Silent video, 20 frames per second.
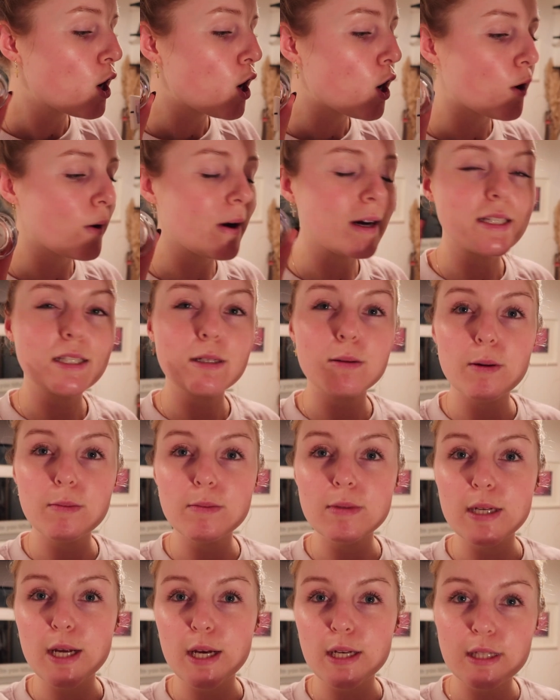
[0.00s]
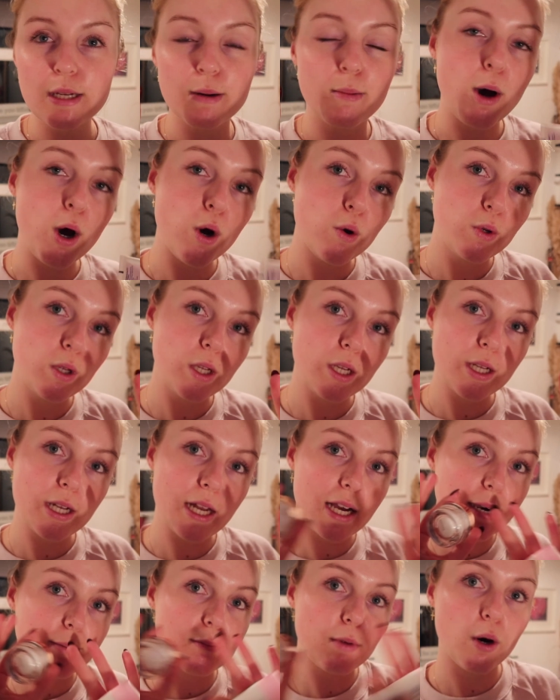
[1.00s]
Or else sometimes days that
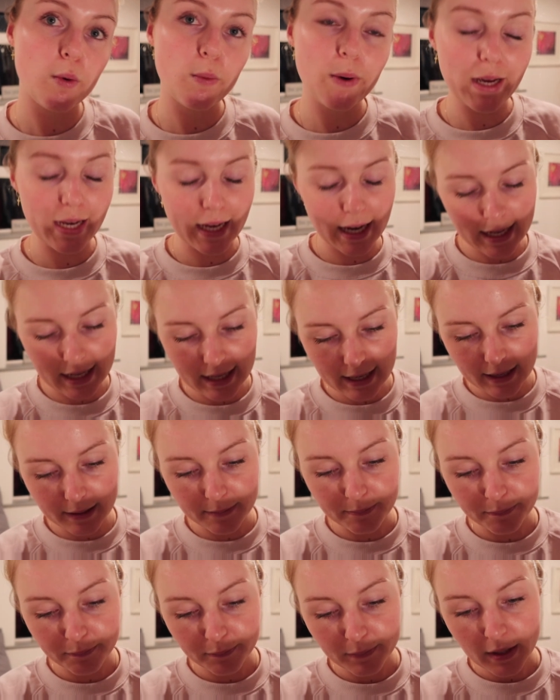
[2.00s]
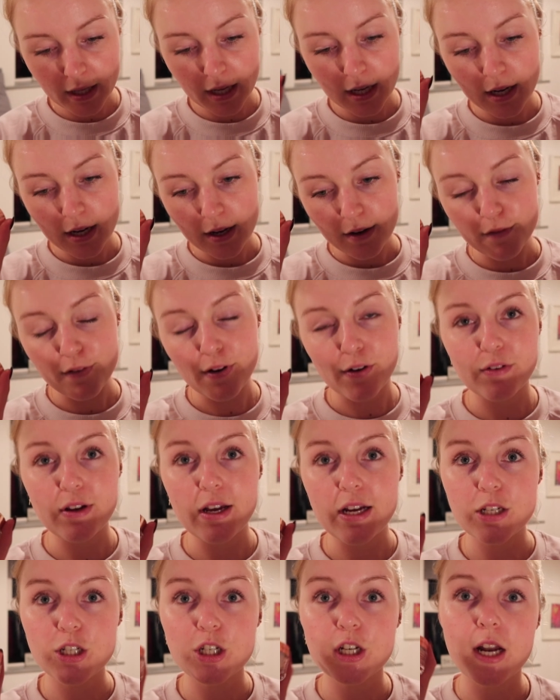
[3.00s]
I'm not wearing any
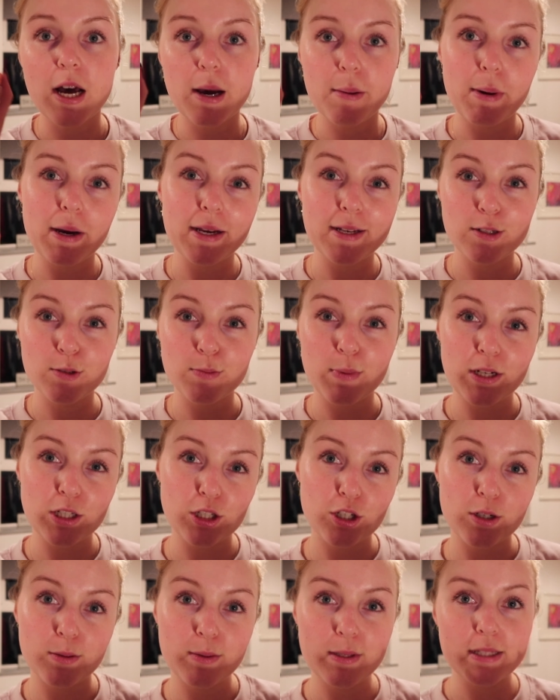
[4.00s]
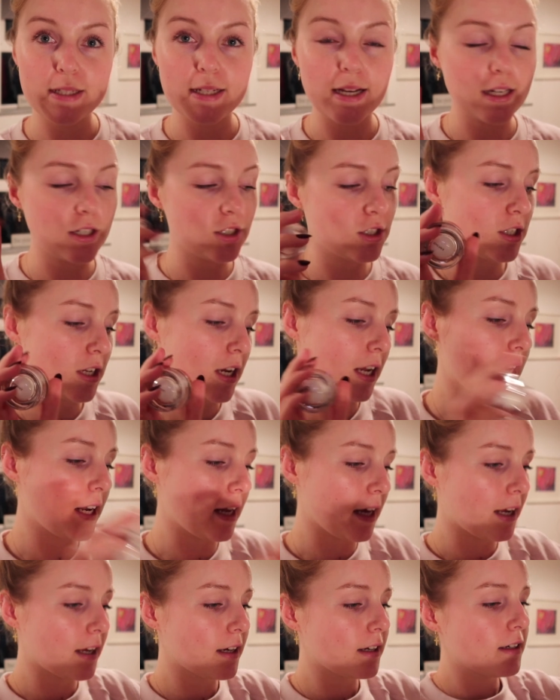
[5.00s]
foundation, I might use Magic Cream instead, just to kind of
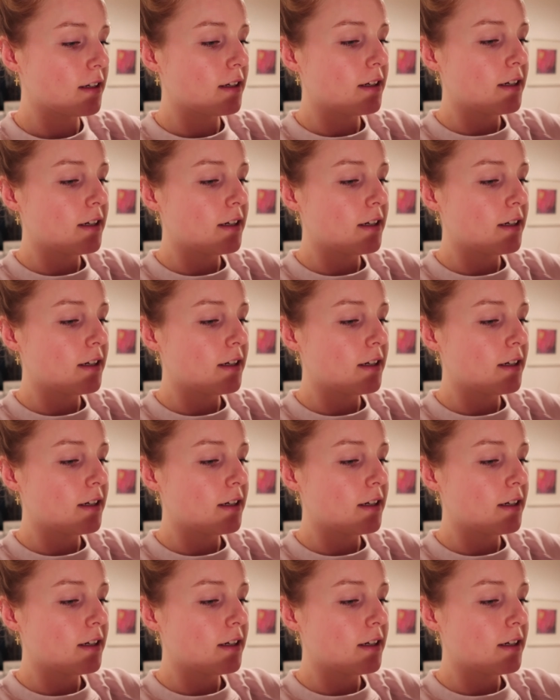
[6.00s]
like